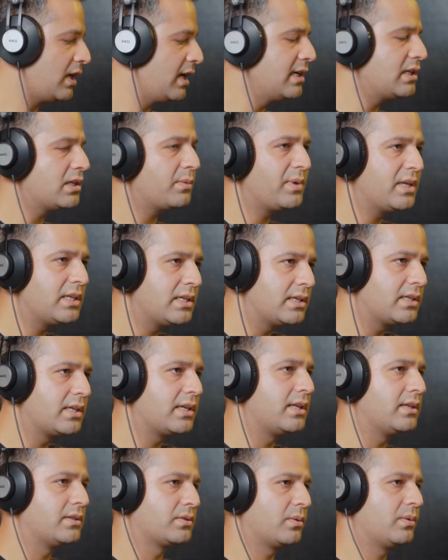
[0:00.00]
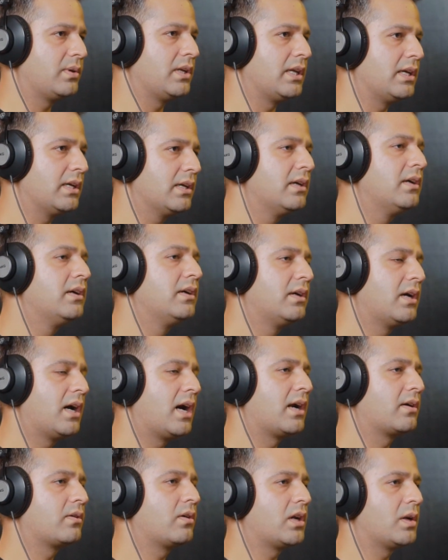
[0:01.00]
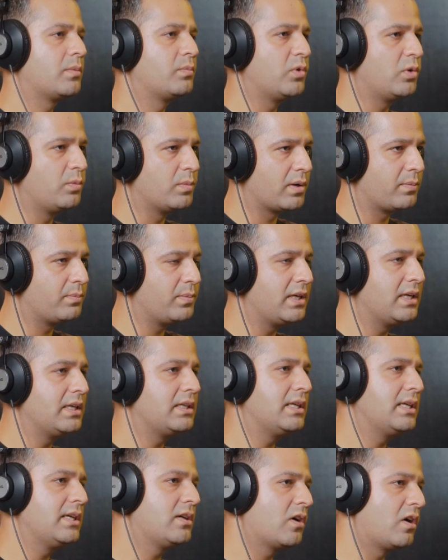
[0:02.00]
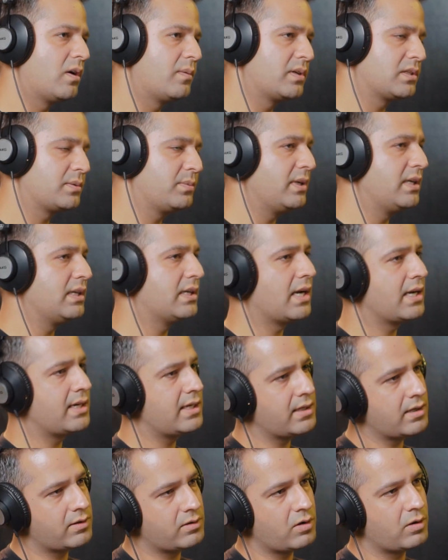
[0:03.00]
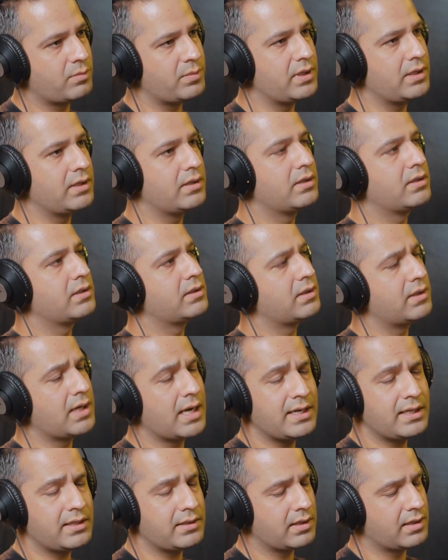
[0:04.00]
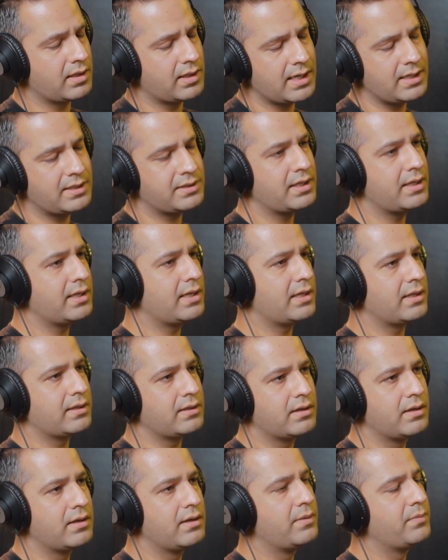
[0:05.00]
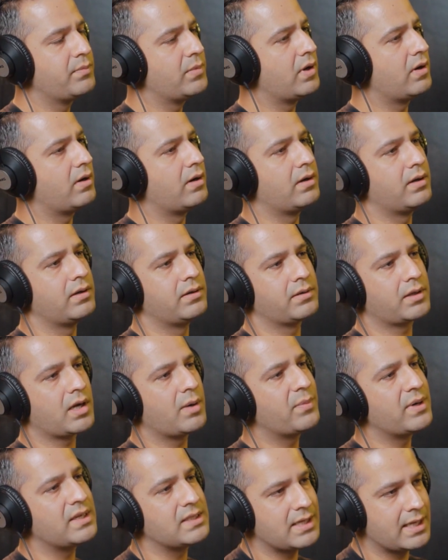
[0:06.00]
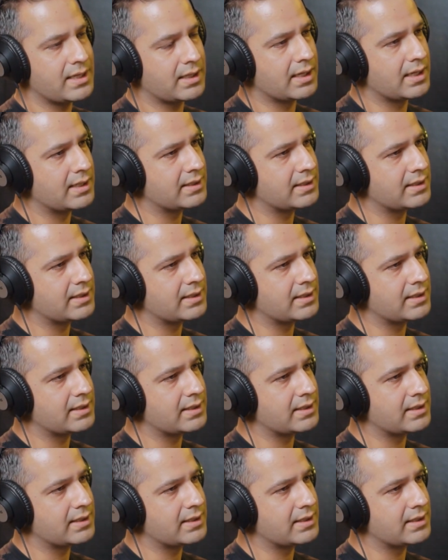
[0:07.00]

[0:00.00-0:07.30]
intermediaries only are going to boom up, be it e-commerce, be it riding economy, ride sharing, or companies like